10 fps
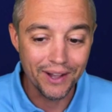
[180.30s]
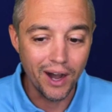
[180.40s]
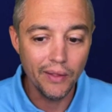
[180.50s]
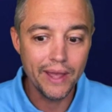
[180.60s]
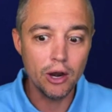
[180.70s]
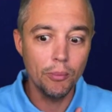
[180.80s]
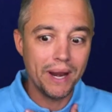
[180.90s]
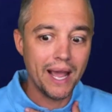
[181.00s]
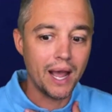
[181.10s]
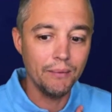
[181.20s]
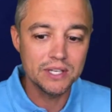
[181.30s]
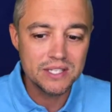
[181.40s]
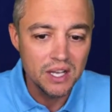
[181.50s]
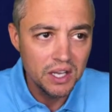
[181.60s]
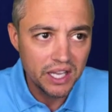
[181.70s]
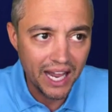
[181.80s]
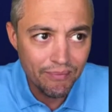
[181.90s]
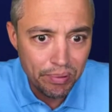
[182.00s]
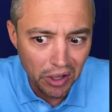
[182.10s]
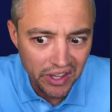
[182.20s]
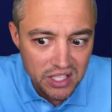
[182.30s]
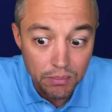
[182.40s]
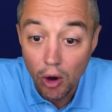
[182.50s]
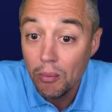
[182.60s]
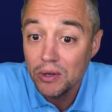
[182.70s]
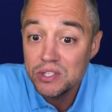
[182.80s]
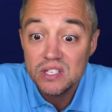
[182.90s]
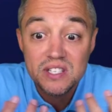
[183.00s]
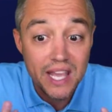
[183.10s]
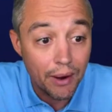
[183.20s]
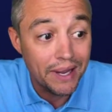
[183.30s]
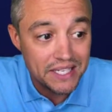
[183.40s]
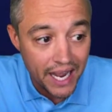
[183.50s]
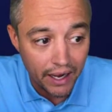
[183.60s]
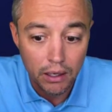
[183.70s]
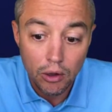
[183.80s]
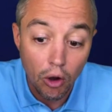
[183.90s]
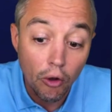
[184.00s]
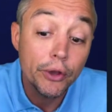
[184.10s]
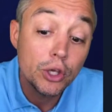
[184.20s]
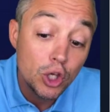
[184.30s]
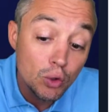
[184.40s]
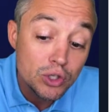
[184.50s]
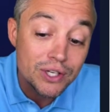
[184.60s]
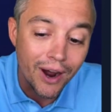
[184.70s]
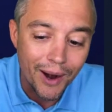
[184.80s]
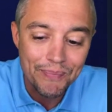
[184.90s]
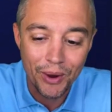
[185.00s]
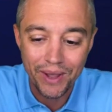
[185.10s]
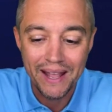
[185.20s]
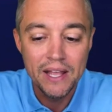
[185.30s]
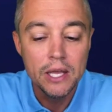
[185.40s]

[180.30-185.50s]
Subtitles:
on that OpenAI was kind of building some almost scary tech called QStar. Okay.